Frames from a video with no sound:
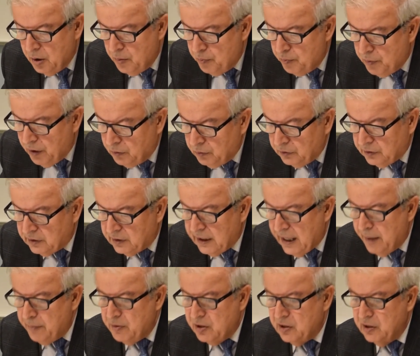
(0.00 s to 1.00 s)
Most
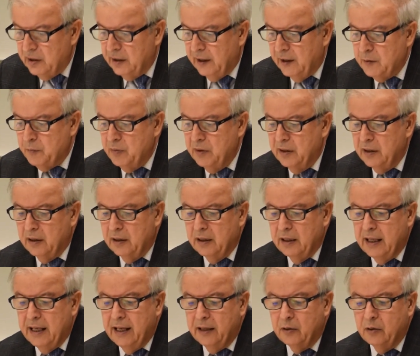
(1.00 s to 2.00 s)
damaging has been the
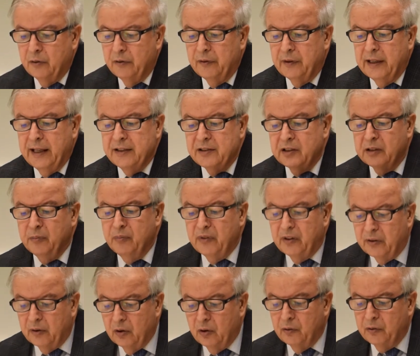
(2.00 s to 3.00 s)
lack of
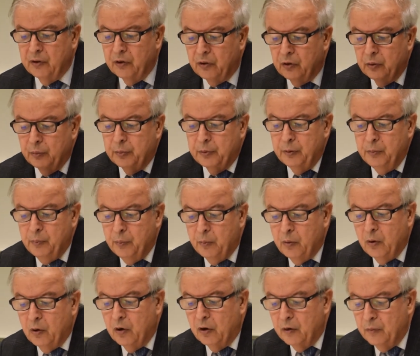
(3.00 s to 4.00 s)
legitimacy of the Supreme
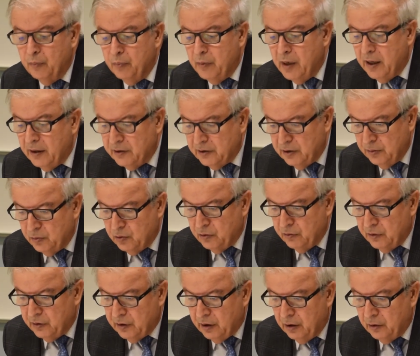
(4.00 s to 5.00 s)
Board of Muslims of the
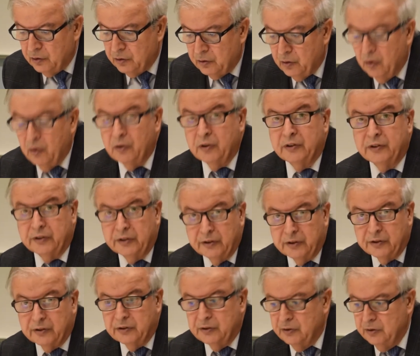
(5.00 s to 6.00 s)
South
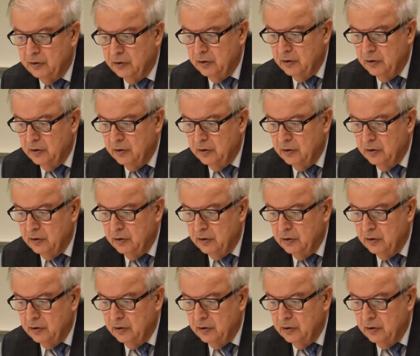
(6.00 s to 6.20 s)
Caucasus,